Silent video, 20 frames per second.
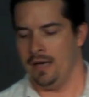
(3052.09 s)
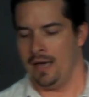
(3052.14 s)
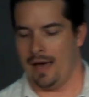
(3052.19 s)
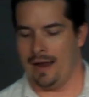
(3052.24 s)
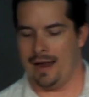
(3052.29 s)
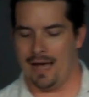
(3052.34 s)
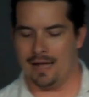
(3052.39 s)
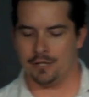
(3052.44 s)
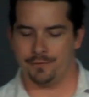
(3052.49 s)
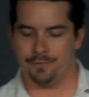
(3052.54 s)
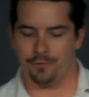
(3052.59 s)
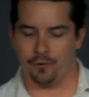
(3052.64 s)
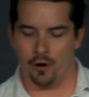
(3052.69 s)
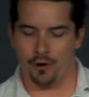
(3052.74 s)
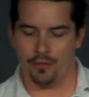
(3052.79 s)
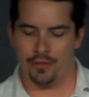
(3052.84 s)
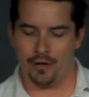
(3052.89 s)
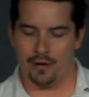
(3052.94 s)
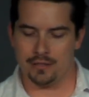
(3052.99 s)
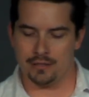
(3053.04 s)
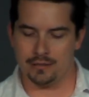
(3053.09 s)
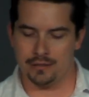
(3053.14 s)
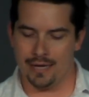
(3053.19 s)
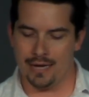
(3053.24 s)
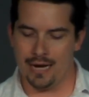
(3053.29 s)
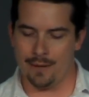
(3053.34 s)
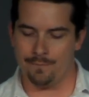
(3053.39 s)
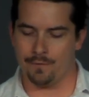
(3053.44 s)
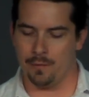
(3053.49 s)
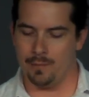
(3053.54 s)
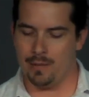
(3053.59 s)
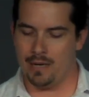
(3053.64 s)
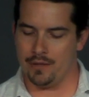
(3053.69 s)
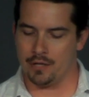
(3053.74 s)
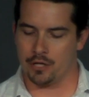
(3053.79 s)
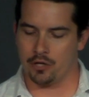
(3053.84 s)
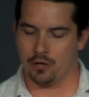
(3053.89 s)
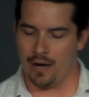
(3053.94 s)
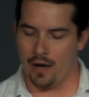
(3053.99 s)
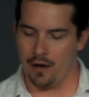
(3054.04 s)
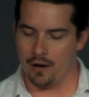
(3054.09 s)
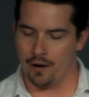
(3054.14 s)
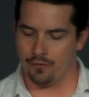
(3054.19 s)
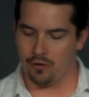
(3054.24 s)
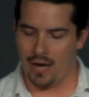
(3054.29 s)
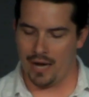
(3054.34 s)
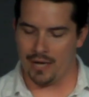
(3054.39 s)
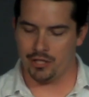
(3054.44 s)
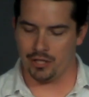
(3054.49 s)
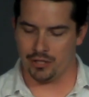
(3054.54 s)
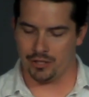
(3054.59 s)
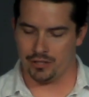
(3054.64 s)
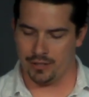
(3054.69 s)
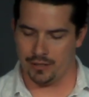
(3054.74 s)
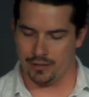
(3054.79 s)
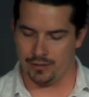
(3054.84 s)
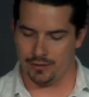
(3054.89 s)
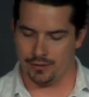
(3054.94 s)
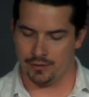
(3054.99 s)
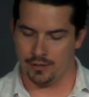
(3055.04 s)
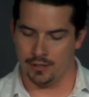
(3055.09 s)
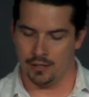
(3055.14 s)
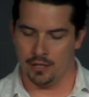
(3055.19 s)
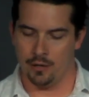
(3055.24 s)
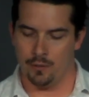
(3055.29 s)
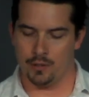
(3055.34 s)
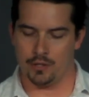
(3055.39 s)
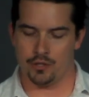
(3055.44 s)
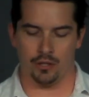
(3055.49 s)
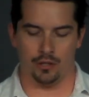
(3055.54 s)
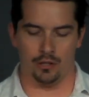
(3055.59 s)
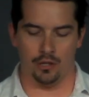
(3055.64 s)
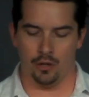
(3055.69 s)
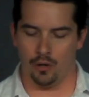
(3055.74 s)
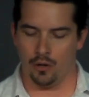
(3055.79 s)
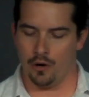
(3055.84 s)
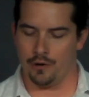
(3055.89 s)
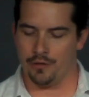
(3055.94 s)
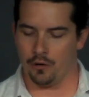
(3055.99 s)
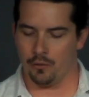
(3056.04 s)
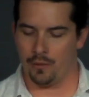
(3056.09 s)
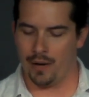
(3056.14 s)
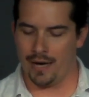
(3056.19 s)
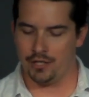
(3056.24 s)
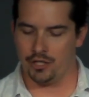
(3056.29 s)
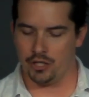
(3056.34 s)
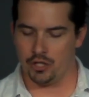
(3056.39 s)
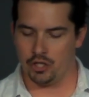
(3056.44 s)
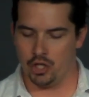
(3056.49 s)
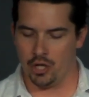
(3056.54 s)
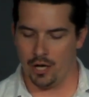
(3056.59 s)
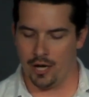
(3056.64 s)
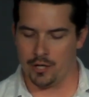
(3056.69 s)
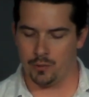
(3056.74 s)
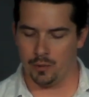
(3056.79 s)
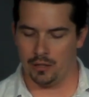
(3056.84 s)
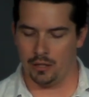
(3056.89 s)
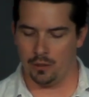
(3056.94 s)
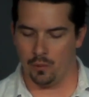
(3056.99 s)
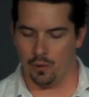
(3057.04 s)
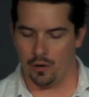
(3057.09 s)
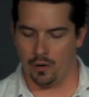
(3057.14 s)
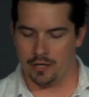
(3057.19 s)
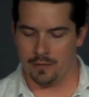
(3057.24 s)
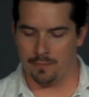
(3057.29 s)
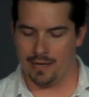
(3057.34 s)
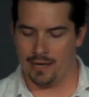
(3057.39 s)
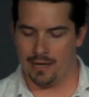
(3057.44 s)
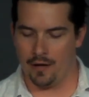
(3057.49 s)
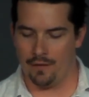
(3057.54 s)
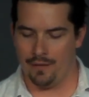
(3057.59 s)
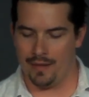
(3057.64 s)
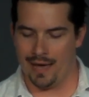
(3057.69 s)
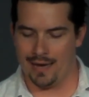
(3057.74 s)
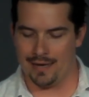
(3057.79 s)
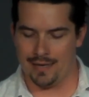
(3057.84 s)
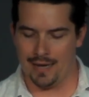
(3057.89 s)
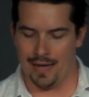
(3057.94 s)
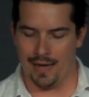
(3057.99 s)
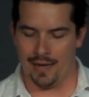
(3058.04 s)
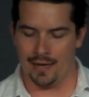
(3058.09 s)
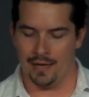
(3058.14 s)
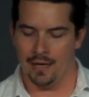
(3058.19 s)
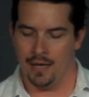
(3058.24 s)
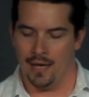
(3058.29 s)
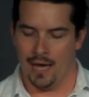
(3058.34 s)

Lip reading: And henceforth there is laid up for me the crown of righteousness, which the Lord, the righteous judge, will award to me on that day,